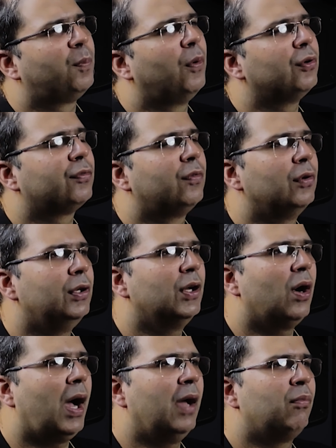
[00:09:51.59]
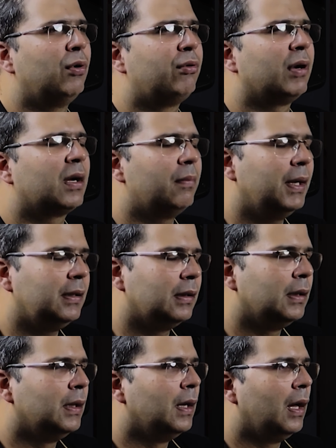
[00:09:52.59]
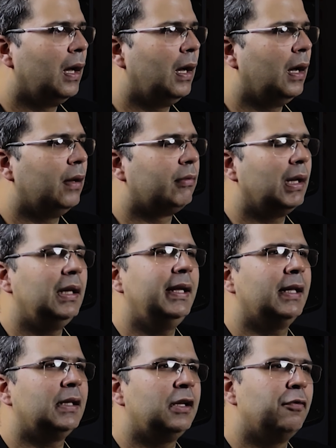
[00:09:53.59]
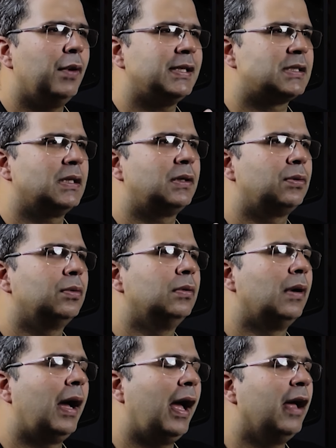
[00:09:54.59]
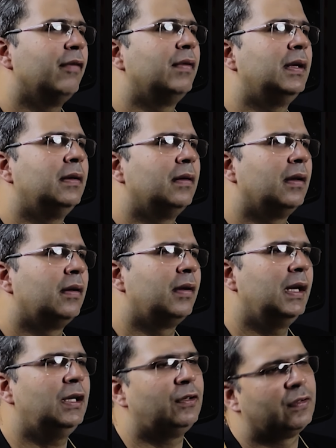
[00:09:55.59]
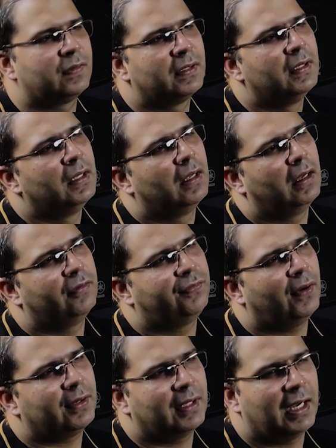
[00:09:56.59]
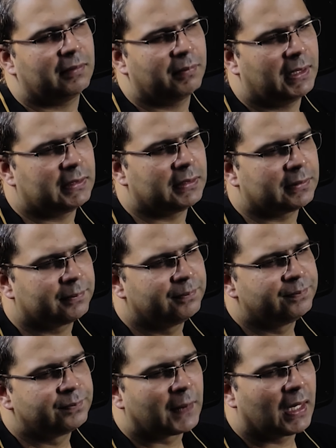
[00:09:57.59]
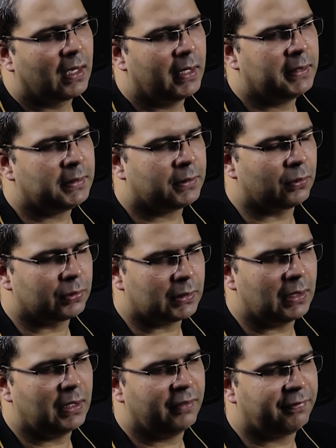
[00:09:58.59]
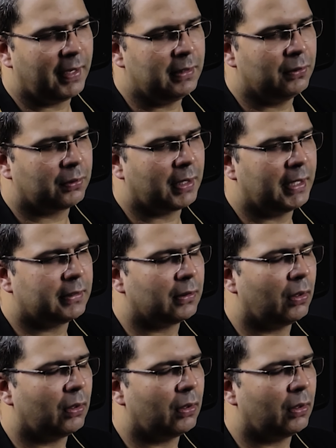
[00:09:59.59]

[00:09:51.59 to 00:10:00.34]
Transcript: portfolio I would recommend? really an investor to have in REITs for that matter. In total, if I look at